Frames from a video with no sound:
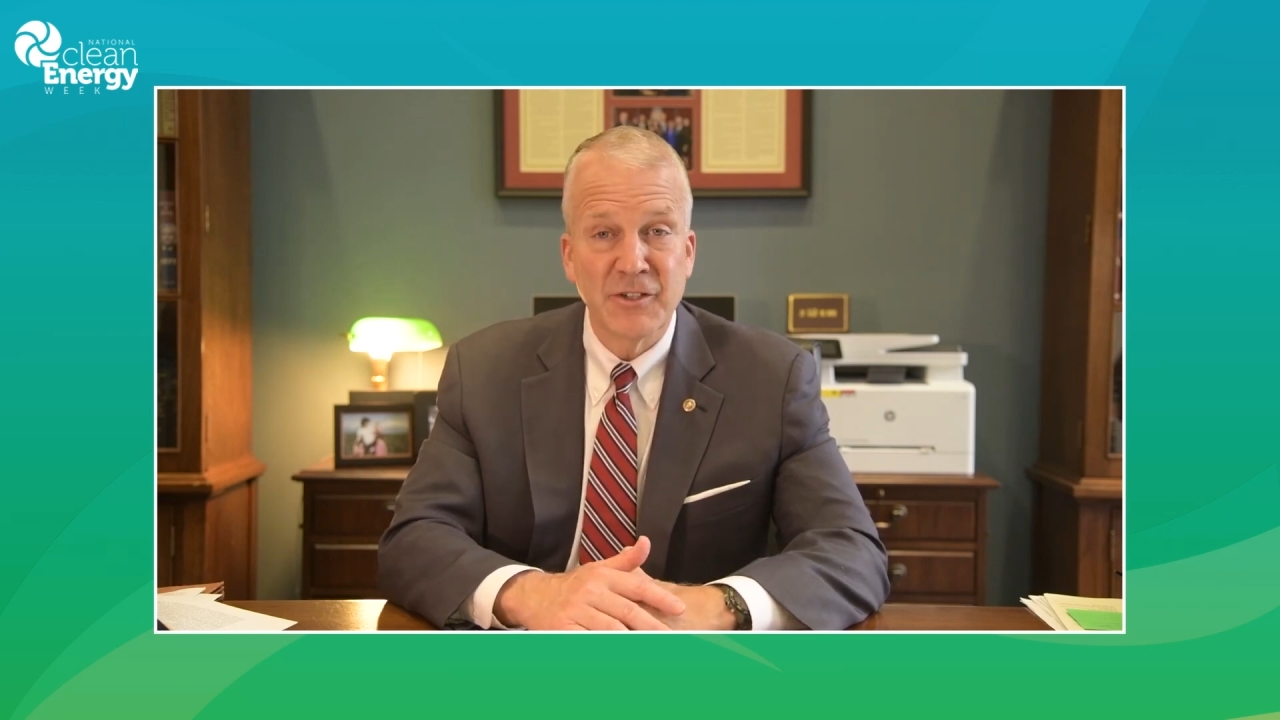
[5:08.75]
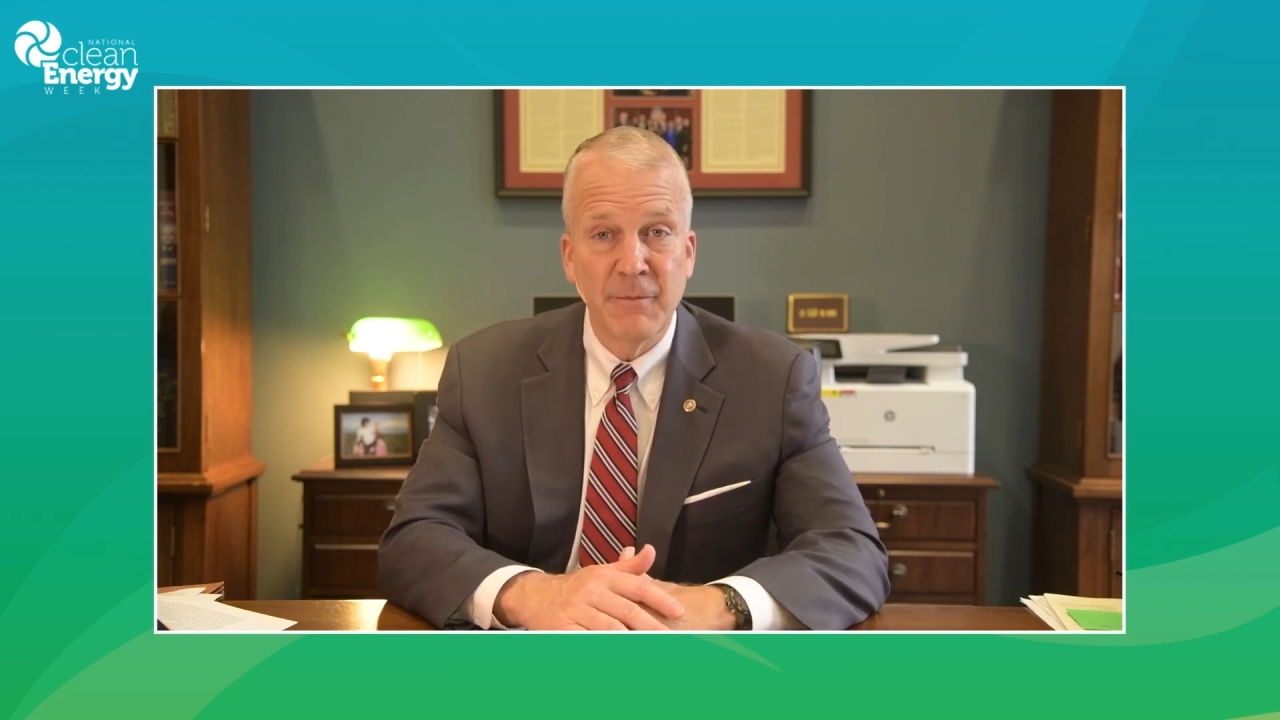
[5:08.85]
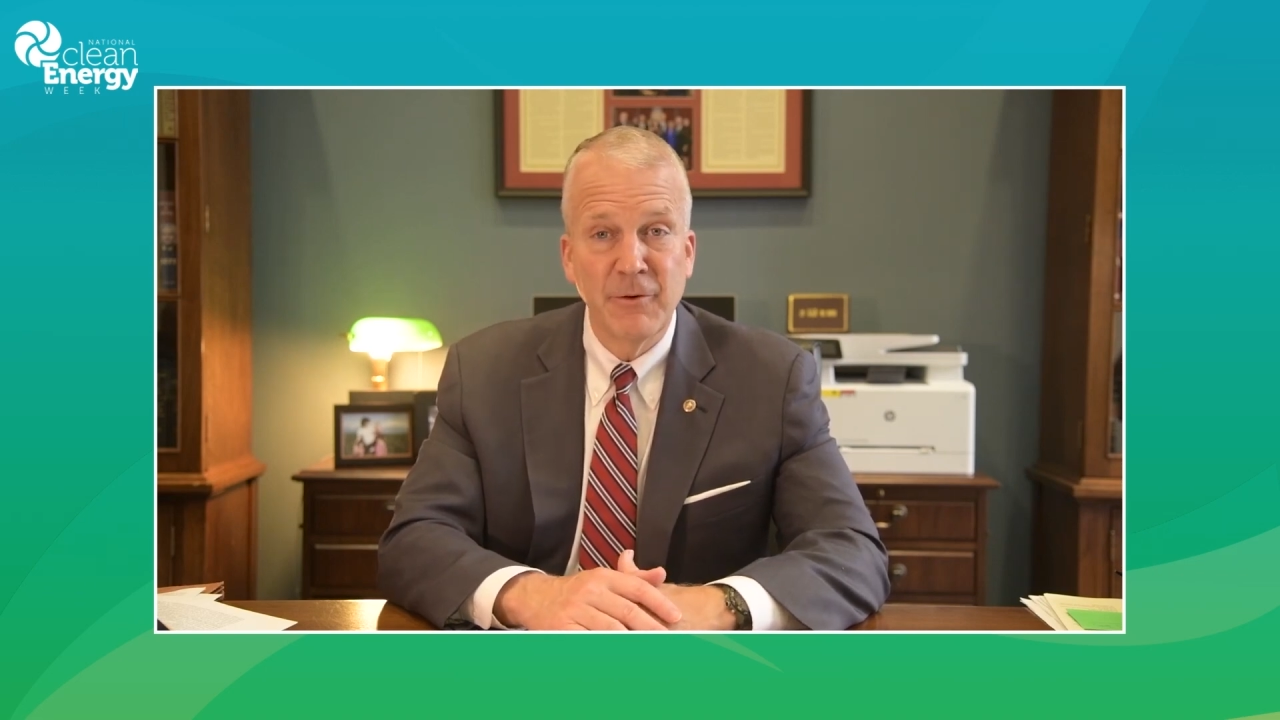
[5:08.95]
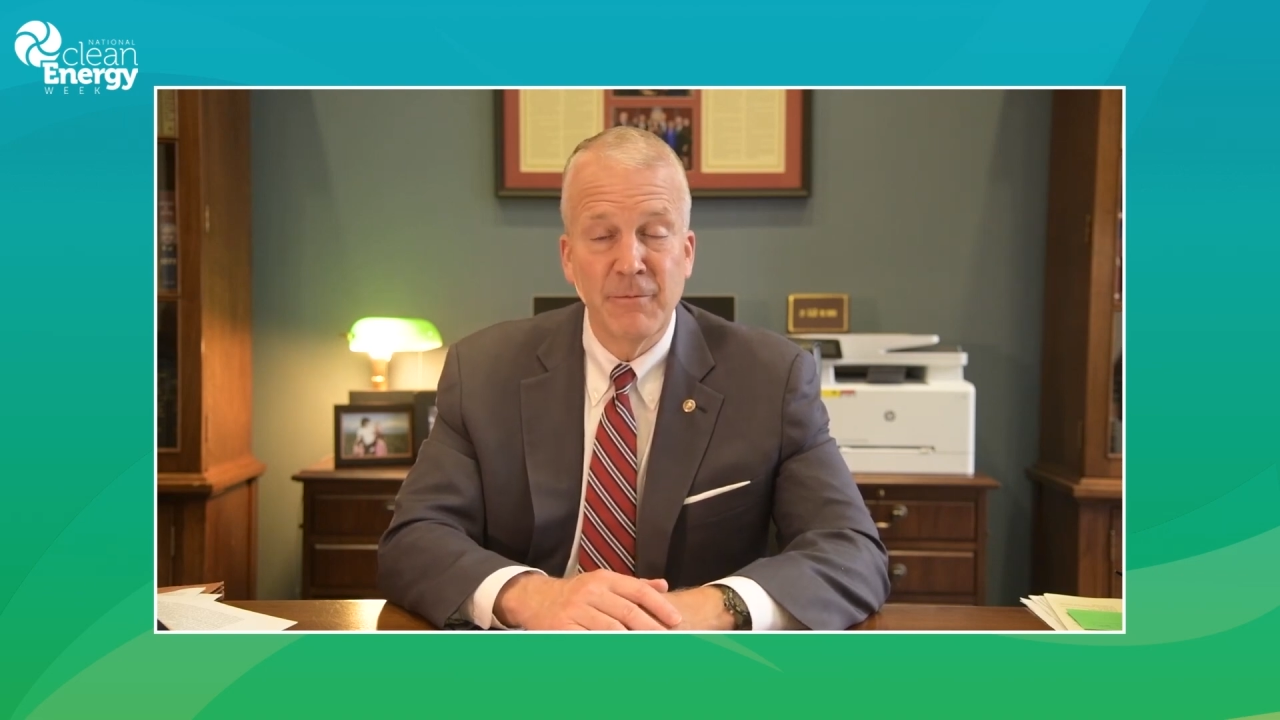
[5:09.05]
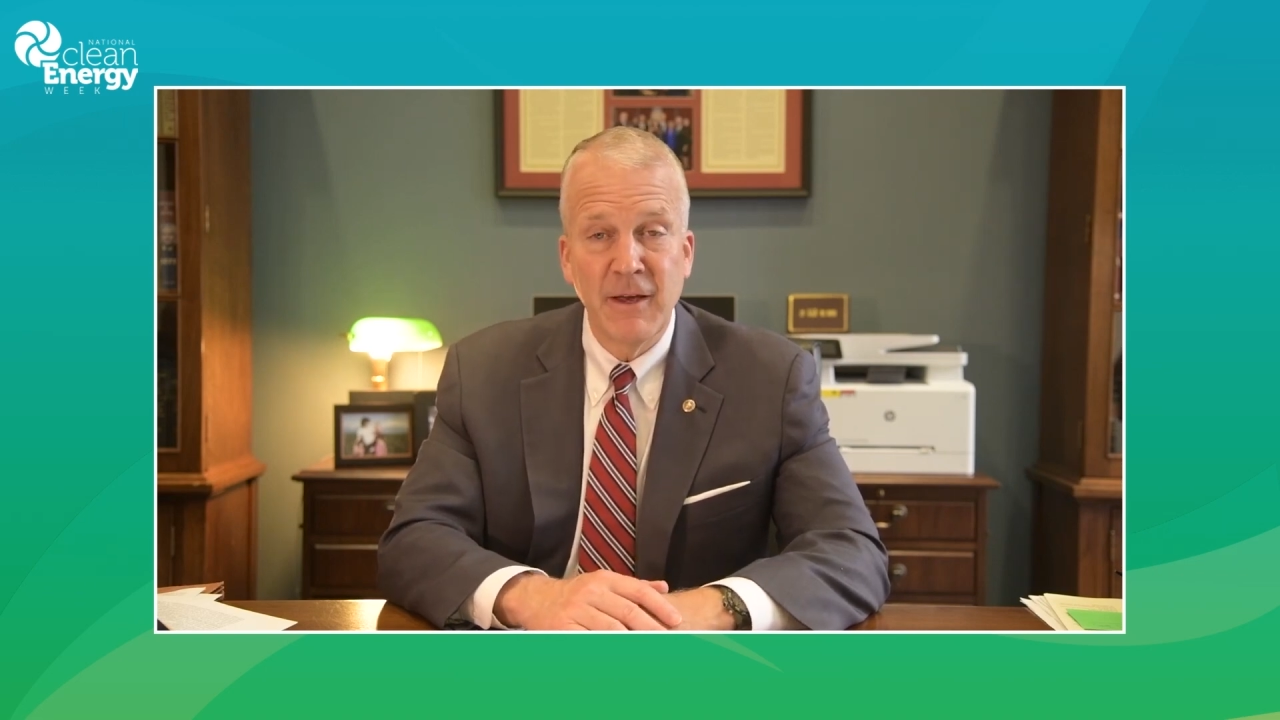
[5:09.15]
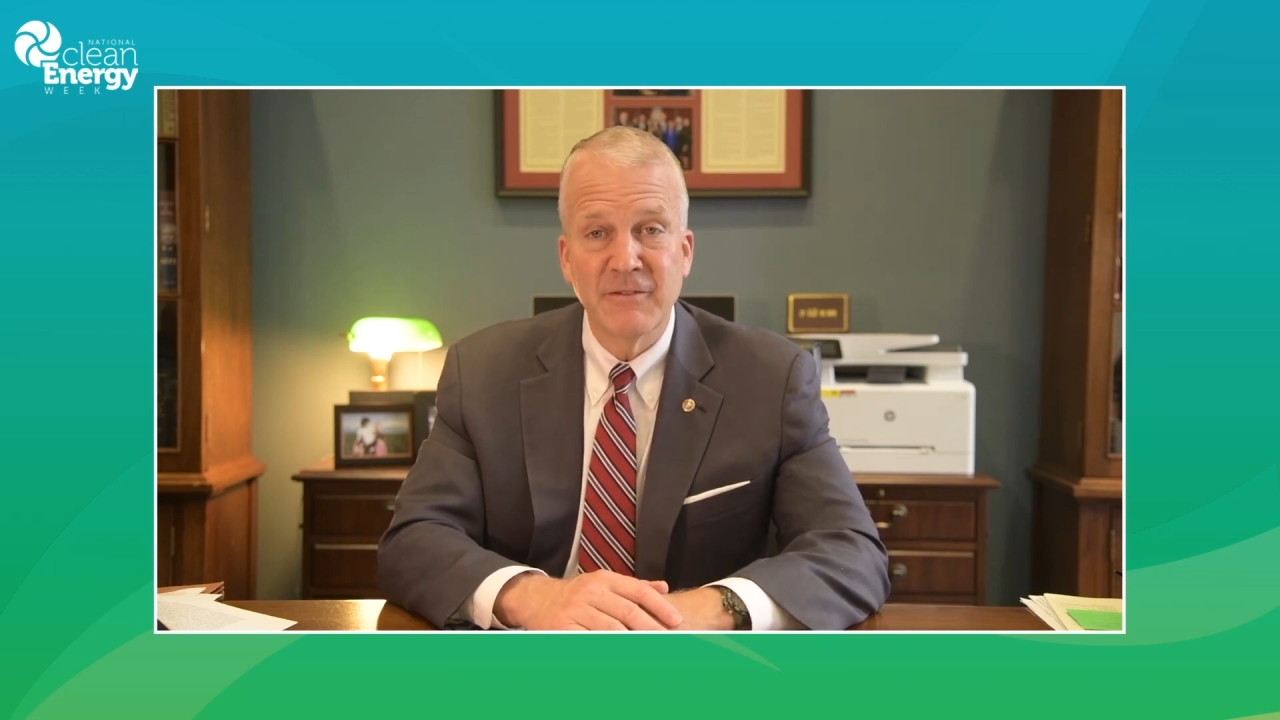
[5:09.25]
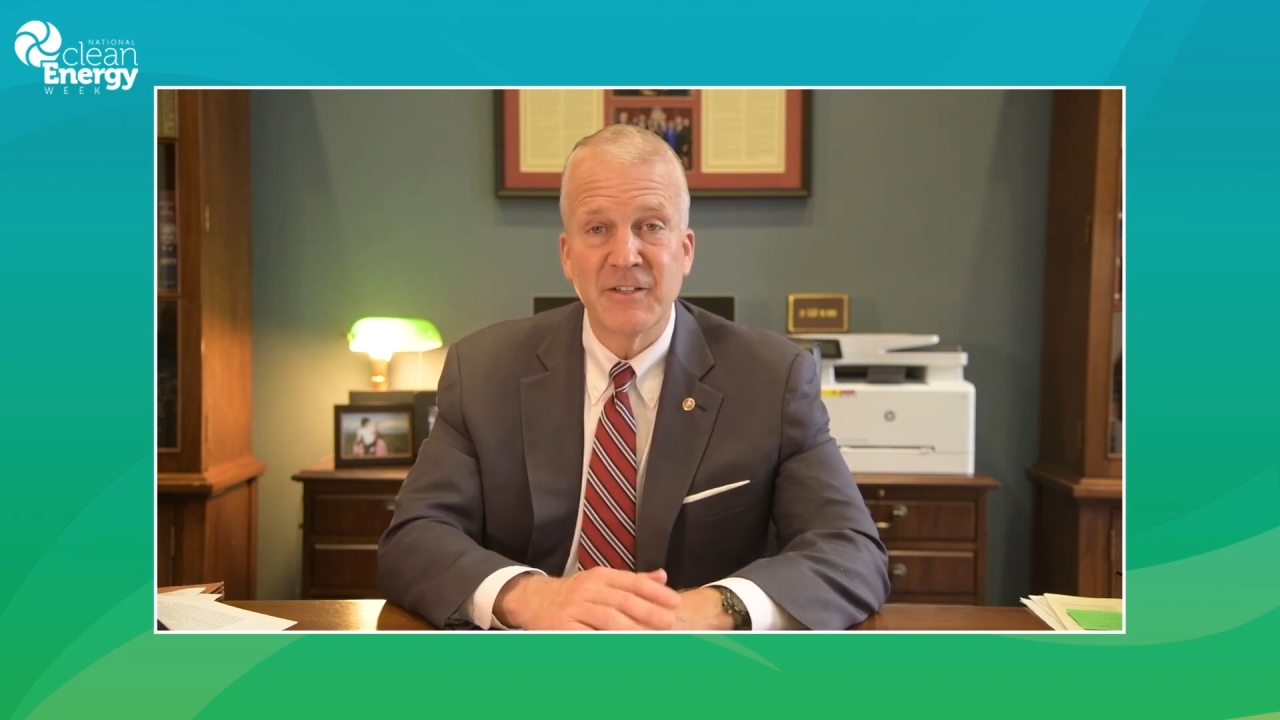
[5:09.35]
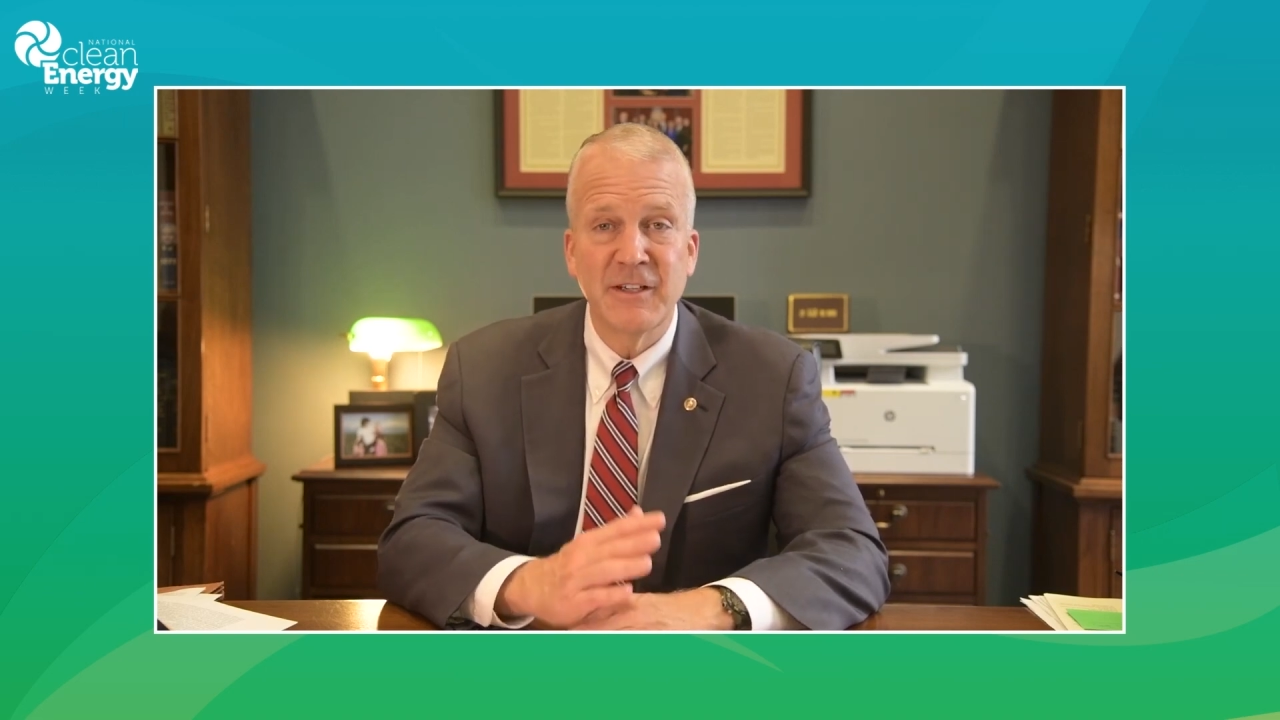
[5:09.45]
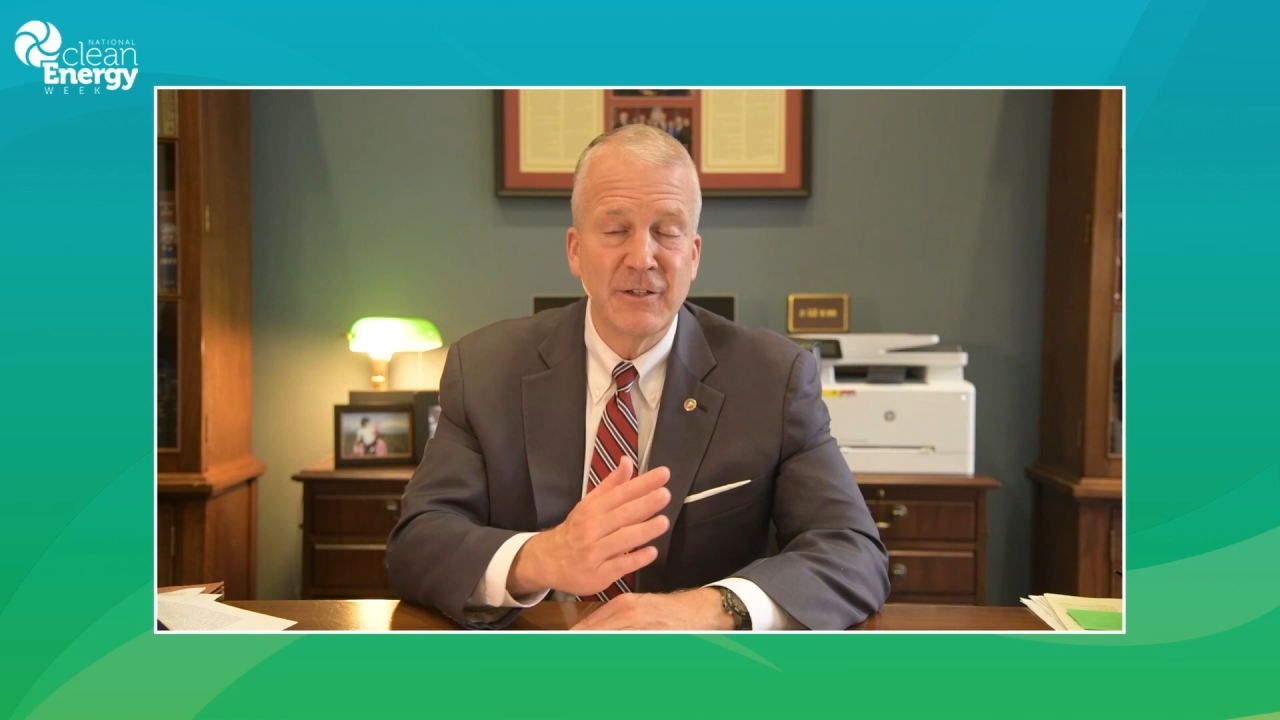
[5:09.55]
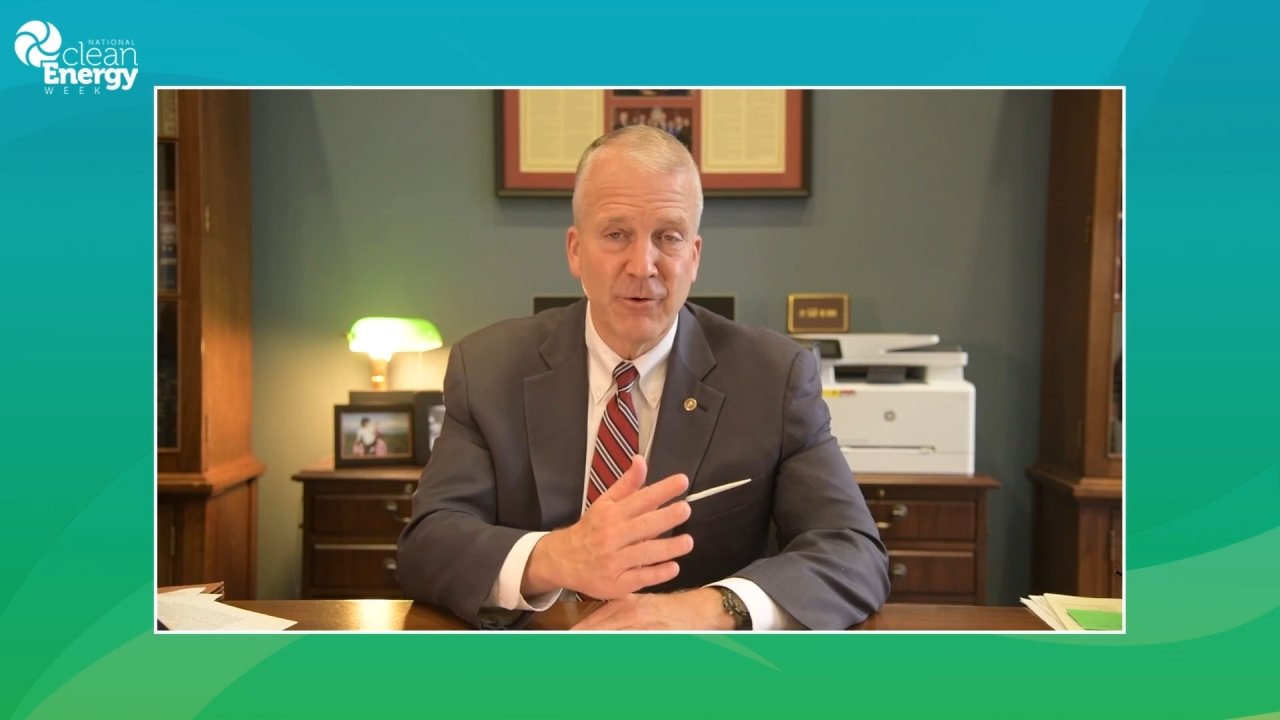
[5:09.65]
Some of you may have
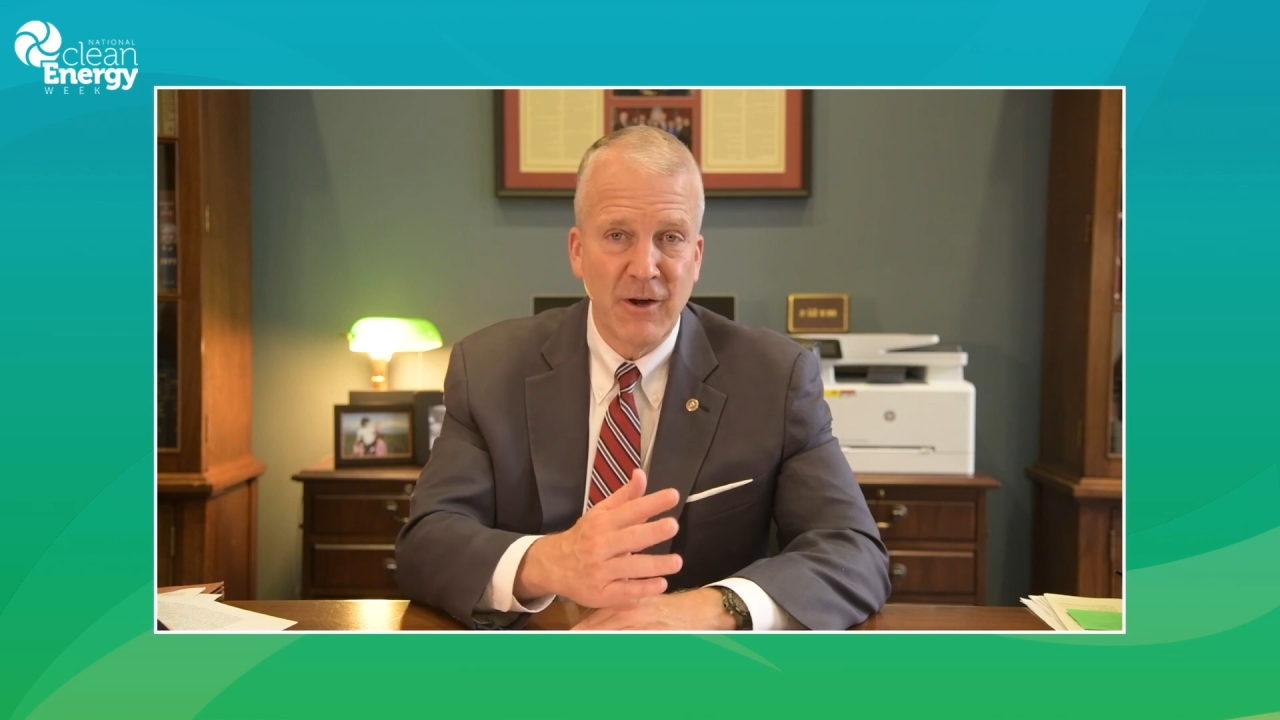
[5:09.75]
seen,